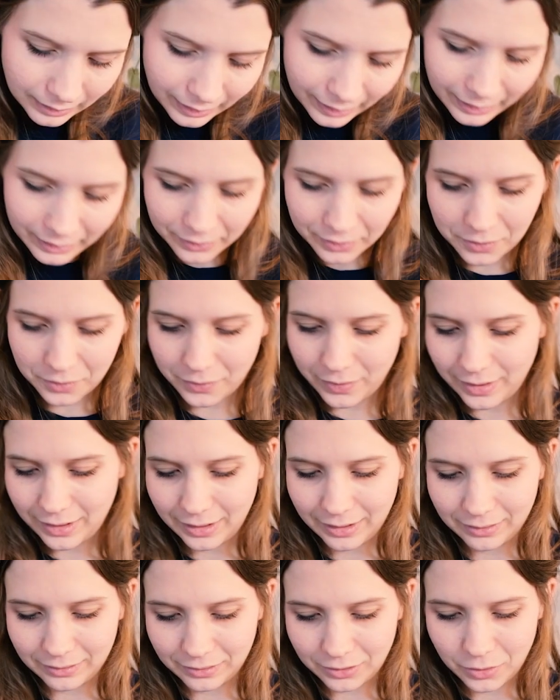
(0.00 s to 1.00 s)
I don't know if I
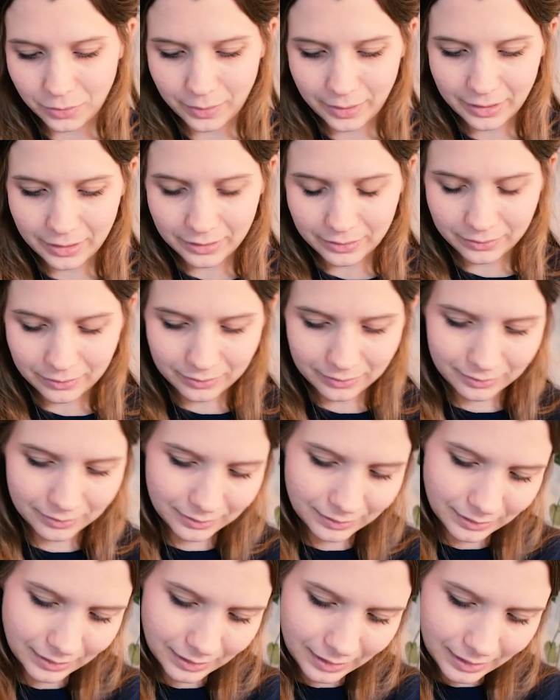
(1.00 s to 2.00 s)
can quite
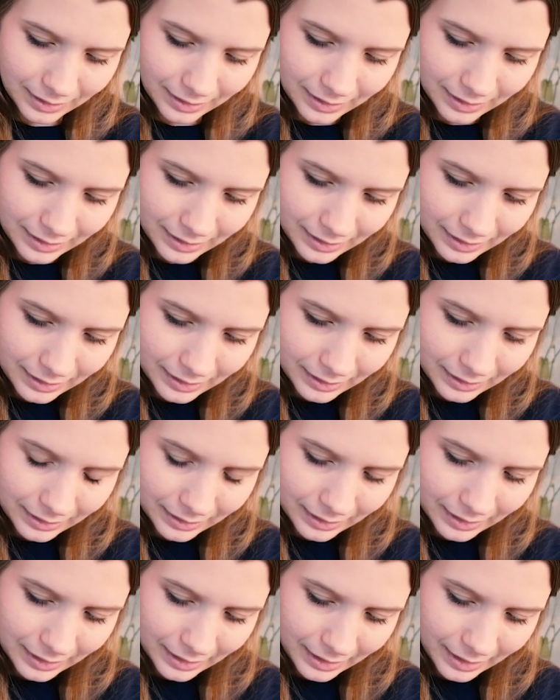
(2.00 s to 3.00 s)

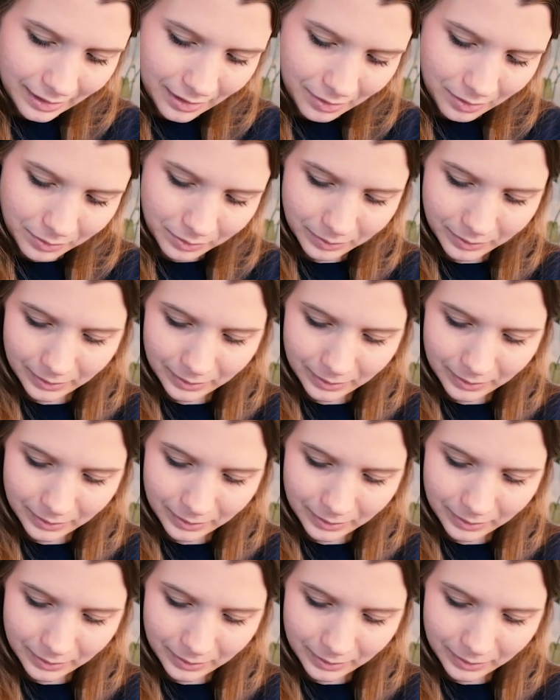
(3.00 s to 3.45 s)
get it out